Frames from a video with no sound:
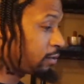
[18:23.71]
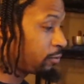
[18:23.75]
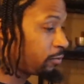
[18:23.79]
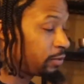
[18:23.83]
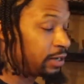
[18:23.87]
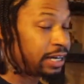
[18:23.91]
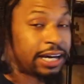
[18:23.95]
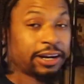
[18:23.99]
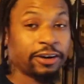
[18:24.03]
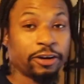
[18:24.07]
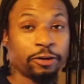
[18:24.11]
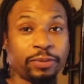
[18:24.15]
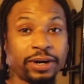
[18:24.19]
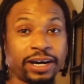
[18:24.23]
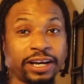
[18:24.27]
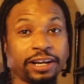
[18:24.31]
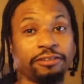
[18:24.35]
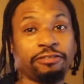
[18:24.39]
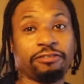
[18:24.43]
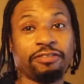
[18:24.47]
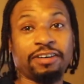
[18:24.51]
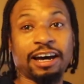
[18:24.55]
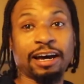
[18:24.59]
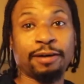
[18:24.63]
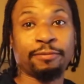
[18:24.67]
We got everybody
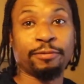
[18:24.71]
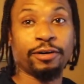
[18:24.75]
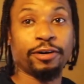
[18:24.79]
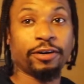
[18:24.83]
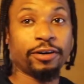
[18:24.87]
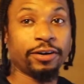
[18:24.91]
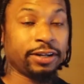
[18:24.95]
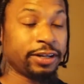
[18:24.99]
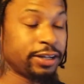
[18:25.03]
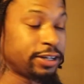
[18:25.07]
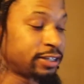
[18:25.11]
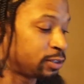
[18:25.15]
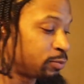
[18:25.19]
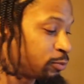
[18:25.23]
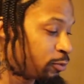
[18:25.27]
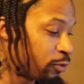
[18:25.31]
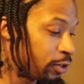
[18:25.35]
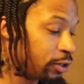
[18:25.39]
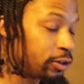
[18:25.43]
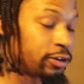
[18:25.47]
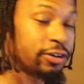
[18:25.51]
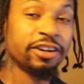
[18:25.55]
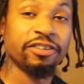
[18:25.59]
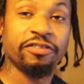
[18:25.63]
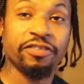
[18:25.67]
fiber early this
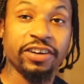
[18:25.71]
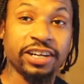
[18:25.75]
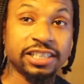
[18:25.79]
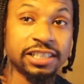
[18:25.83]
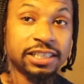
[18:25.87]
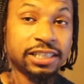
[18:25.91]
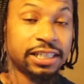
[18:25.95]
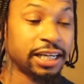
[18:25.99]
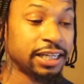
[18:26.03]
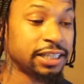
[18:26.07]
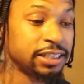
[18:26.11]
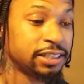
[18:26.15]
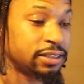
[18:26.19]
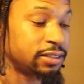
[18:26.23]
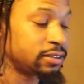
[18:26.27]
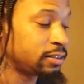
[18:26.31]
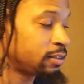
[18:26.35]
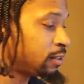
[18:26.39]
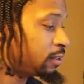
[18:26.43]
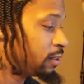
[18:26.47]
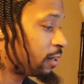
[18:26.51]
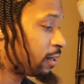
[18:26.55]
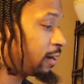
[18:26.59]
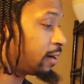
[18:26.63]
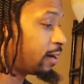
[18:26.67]
morning of the vegetation,
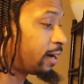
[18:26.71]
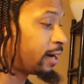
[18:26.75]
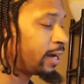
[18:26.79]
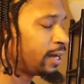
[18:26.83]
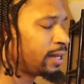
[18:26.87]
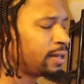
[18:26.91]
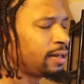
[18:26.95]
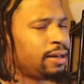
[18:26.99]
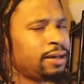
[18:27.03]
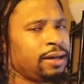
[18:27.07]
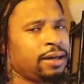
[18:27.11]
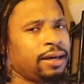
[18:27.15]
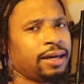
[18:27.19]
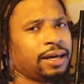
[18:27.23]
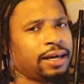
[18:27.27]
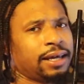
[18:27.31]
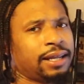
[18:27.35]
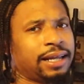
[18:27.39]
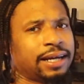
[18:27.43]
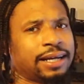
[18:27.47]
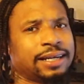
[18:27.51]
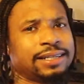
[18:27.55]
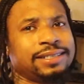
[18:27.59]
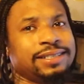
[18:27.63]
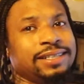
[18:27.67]
all right? And
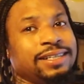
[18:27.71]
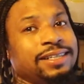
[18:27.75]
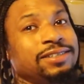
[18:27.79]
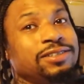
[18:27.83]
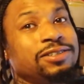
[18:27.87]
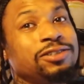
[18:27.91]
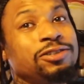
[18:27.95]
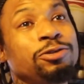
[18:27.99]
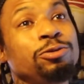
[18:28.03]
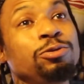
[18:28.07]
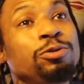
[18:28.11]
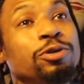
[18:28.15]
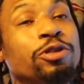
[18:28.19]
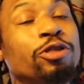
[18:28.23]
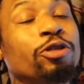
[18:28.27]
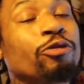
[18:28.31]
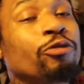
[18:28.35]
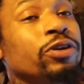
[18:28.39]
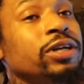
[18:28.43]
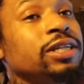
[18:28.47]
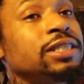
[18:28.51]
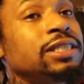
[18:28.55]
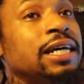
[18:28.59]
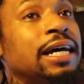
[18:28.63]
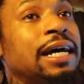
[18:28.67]
like I said, it's 2 to
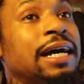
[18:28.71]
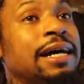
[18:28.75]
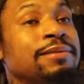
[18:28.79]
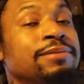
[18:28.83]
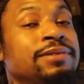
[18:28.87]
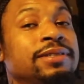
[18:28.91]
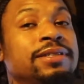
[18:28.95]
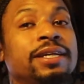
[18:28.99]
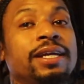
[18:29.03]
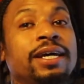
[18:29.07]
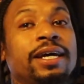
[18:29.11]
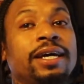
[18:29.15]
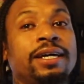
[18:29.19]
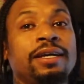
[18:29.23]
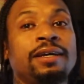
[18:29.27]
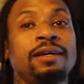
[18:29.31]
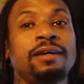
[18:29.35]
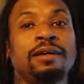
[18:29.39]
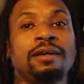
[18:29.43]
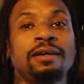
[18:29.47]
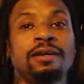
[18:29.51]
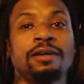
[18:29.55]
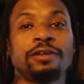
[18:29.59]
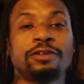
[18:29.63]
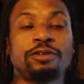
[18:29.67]
3 times today,
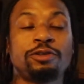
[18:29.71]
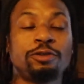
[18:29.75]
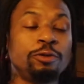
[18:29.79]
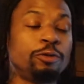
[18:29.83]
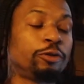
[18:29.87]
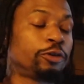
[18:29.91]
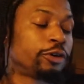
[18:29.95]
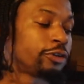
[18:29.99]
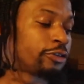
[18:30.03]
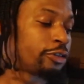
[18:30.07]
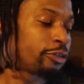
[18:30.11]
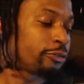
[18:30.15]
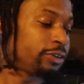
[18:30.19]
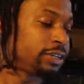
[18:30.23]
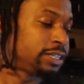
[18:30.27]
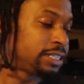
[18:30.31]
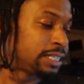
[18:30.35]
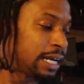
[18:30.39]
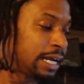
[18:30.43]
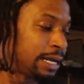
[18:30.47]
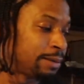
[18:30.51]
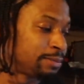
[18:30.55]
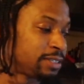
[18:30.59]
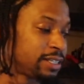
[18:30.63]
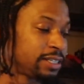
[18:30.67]
2 or 3
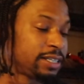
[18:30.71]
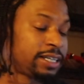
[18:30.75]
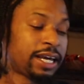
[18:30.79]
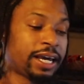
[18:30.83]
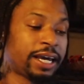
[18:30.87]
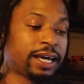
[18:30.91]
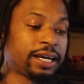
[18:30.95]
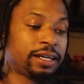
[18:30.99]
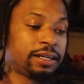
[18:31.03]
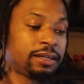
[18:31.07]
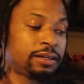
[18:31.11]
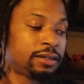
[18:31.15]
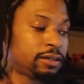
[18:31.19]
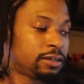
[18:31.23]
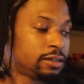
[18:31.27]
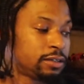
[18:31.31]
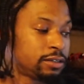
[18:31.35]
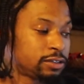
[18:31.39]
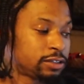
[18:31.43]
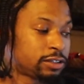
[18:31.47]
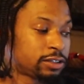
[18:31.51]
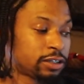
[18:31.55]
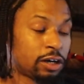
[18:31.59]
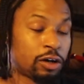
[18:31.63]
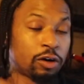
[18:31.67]
times a day.
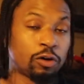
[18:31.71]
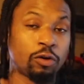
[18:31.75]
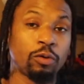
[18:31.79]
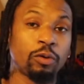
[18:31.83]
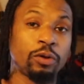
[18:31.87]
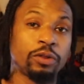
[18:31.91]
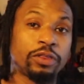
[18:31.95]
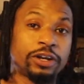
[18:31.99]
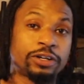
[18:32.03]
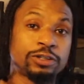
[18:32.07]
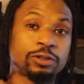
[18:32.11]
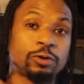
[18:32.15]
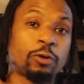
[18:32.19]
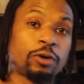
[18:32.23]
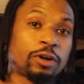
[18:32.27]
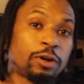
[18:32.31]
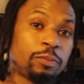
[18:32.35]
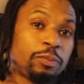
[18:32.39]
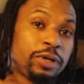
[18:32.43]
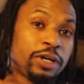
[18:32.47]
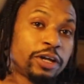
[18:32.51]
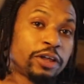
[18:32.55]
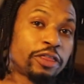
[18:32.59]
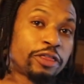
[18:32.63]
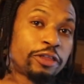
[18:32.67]
So there's going to
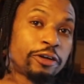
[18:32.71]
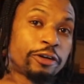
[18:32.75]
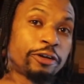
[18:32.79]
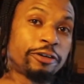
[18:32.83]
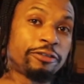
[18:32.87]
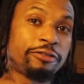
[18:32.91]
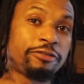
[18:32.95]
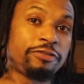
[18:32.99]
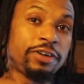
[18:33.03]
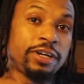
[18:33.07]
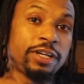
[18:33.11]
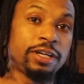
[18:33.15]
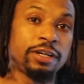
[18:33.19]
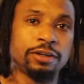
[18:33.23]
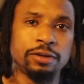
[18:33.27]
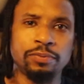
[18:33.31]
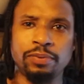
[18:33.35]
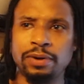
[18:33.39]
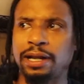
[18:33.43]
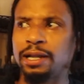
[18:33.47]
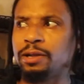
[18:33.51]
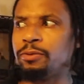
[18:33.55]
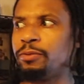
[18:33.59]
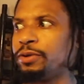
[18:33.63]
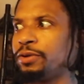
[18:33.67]
be a third feeding. You're
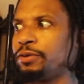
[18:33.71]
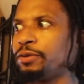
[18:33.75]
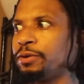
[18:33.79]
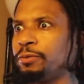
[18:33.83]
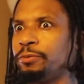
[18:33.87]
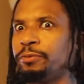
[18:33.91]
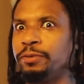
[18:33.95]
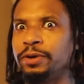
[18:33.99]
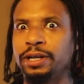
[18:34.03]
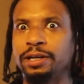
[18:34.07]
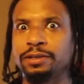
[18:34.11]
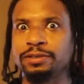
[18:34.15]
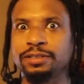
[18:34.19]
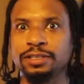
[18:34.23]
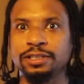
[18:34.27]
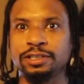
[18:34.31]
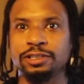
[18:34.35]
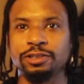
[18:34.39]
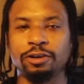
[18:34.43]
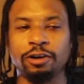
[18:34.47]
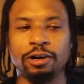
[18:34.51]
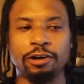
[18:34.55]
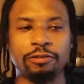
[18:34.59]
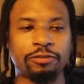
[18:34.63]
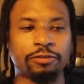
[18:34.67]
probably wondering, what else could
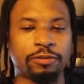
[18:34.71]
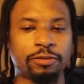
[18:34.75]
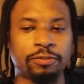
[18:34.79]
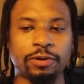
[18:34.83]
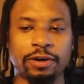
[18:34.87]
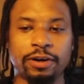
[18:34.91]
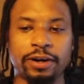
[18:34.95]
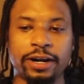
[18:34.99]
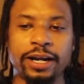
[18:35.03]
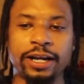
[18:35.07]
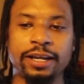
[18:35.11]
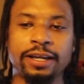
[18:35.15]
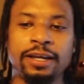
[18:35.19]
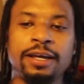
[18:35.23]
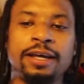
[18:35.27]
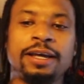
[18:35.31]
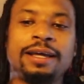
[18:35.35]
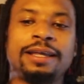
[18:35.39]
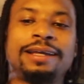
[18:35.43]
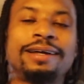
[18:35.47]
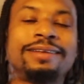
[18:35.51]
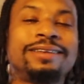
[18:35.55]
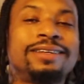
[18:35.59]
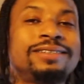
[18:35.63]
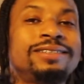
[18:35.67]
you offer them, all right?
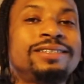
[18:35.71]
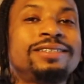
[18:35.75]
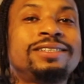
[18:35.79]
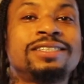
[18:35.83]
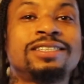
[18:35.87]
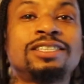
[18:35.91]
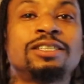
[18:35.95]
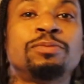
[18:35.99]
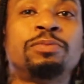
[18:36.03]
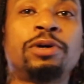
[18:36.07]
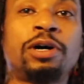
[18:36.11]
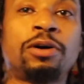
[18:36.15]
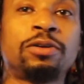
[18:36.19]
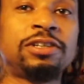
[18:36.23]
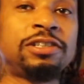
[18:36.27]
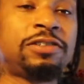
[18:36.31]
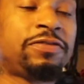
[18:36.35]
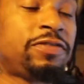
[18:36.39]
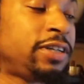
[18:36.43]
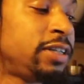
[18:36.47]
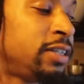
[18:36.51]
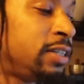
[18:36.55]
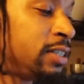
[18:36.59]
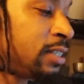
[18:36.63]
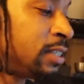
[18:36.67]
Now this is just a bonus
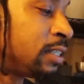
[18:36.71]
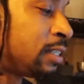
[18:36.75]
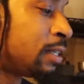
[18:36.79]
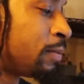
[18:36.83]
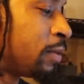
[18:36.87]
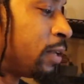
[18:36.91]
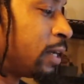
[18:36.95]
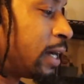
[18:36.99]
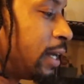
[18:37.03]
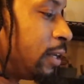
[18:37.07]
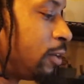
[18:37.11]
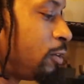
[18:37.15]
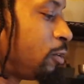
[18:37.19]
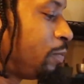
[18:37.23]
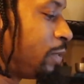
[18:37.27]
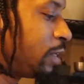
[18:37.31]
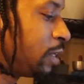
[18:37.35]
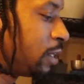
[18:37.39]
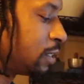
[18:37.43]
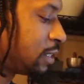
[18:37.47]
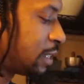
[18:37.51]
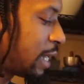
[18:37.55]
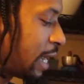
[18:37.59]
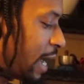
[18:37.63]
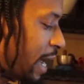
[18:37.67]
feeding. This is something I do
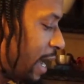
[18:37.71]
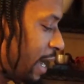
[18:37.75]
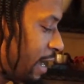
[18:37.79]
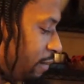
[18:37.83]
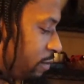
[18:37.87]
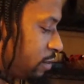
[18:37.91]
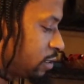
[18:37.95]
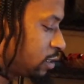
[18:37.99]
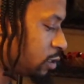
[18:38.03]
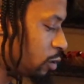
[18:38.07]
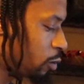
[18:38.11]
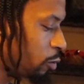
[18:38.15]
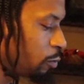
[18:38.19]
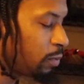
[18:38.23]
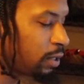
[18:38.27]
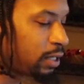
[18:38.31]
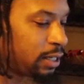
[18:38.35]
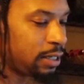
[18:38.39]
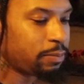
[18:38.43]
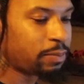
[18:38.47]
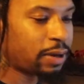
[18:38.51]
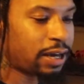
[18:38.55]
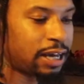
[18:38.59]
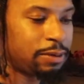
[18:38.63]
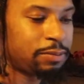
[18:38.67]
because I have so
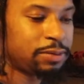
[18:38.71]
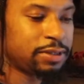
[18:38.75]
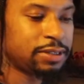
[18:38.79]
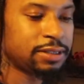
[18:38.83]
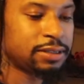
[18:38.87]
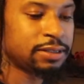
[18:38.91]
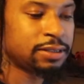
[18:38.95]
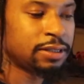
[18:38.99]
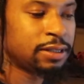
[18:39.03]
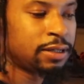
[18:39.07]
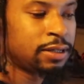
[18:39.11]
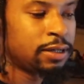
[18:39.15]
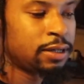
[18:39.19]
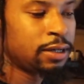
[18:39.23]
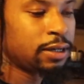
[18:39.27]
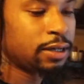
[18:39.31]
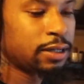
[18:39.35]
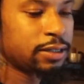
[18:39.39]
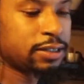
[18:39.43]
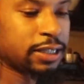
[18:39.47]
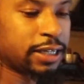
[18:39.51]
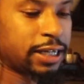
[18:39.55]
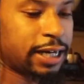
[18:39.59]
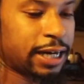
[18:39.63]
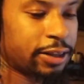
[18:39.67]
many babies
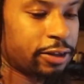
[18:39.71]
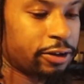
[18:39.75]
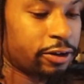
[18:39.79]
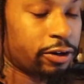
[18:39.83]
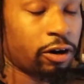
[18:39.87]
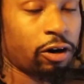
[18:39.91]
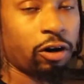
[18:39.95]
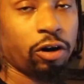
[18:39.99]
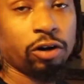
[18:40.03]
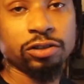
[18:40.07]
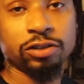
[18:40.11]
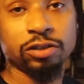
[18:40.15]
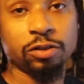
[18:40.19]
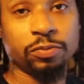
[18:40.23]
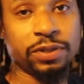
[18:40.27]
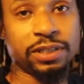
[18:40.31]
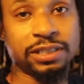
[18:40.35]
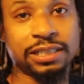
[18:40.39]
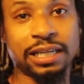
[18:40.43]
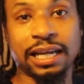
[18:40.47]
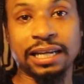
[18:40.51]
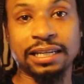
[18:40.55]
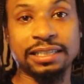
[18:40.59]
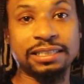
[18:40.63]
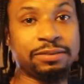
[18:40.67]
together. Also because
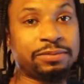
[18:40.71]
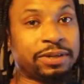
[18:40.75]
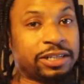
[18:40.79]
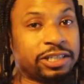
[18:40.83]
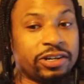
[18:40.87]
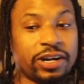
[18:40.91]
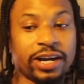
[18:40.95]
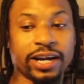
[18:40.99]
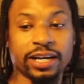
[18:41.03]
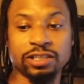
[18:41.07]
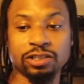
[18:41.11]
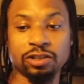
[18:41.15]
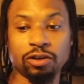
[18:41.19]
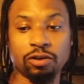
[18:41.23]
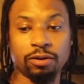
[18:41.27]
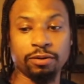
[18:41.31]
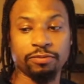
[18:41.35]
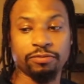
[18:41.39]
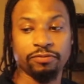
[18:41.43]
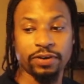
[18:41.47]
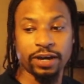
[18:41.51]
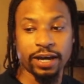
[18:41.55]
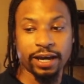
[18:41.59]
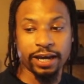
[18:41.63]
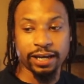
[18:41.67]
I like to see my dragons grow up
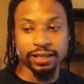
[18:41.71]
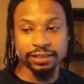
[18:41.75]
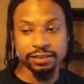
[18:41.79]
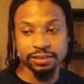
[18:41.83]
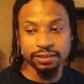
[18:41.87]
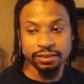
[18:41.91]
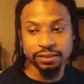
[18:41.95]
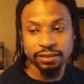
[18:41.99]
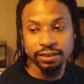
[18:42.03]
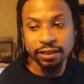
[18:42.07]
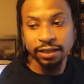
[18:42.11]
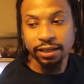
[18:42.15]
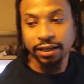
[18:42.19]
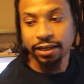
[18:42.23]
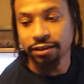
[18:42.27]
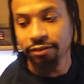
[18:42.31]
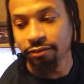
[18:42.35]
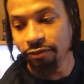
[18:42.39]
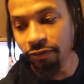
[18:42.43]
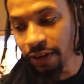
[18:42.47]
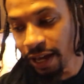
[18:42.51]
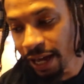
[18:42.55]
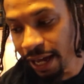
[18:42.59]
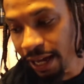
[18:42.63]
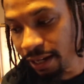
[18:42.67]
fast and
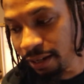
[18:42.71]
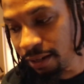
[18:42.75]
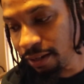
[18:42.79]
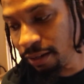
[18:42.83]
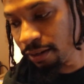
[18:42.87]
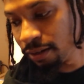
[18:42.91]
fat.